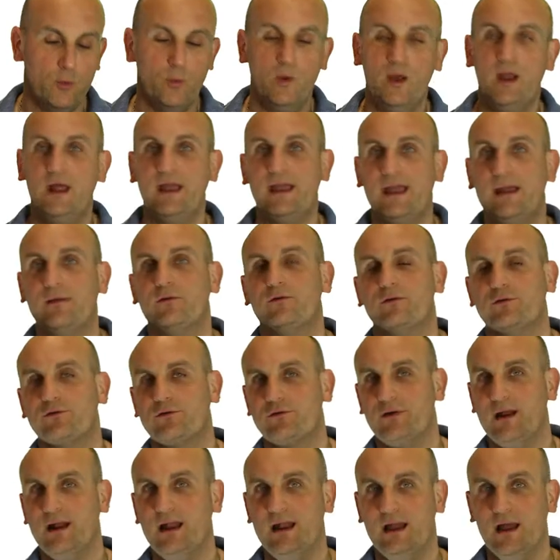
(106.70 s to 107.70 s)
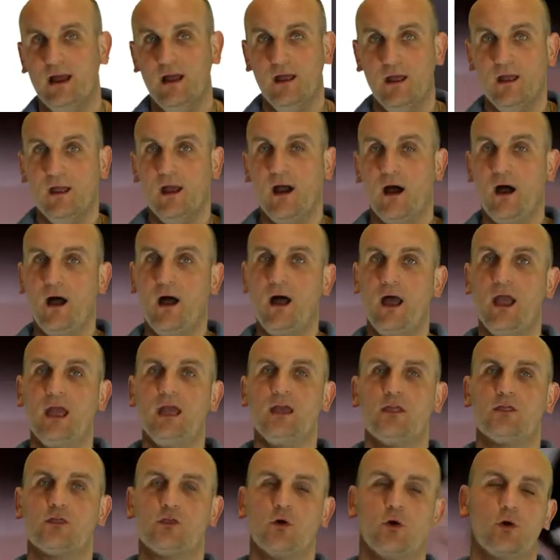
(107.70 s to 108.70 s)
when I came to Australia,
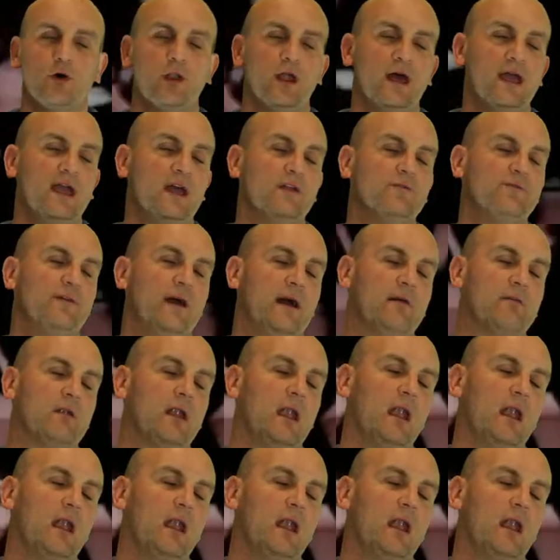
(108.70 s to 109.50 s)
I thought I had found